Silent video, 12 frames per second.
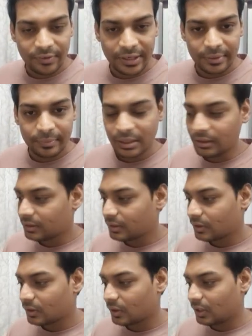variable
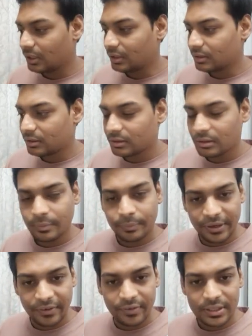called
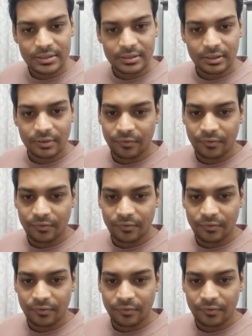previous.